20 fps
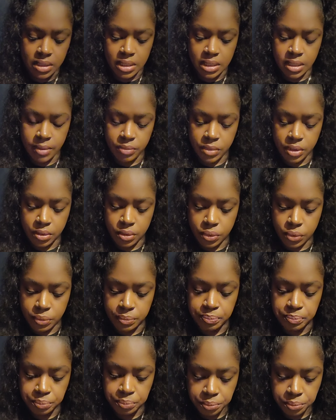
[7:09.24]
something new.
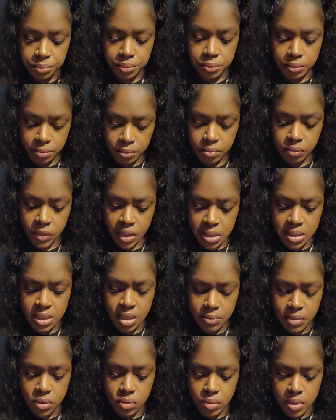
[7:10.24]

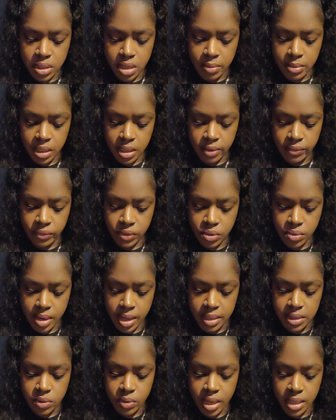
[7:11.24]
Something new is coming in for you
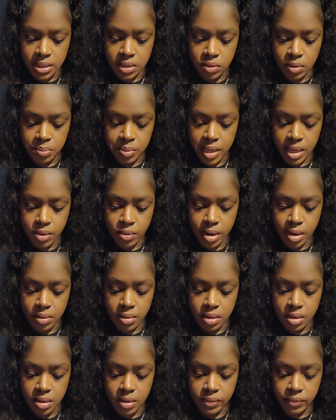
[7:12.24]
guys. Okay, so the Playground
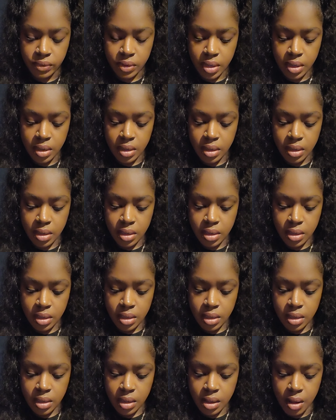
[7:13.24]
Love,
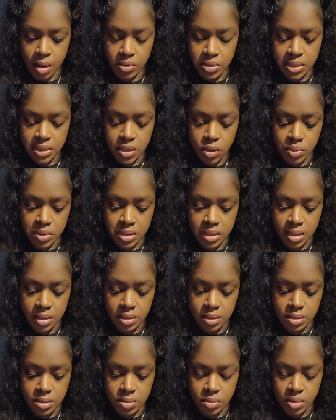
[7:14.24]
also with that,
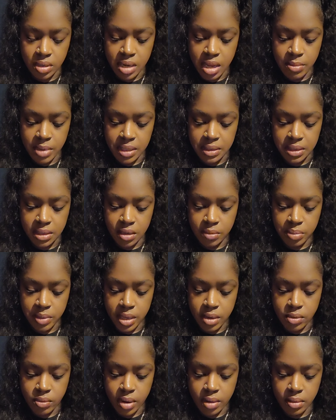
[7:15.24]
you know, the name of that song,
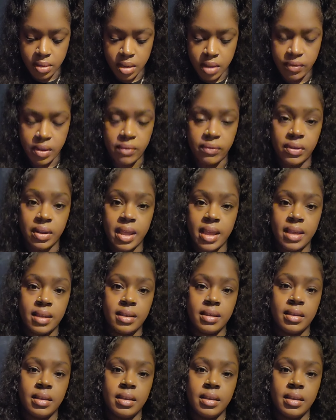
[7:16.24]
Playground Love, I feel like